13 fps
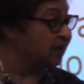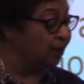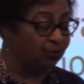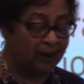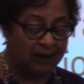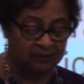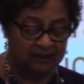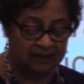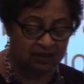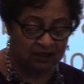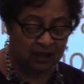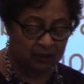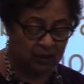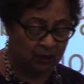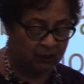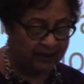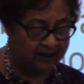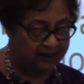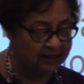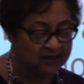around
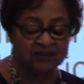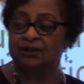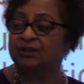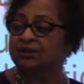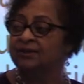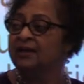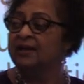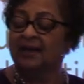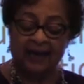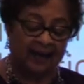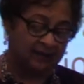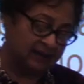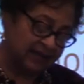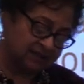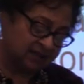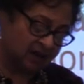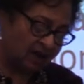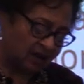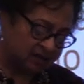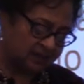DeSoto easier and
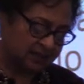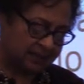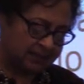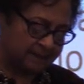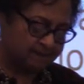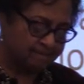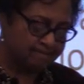less costly.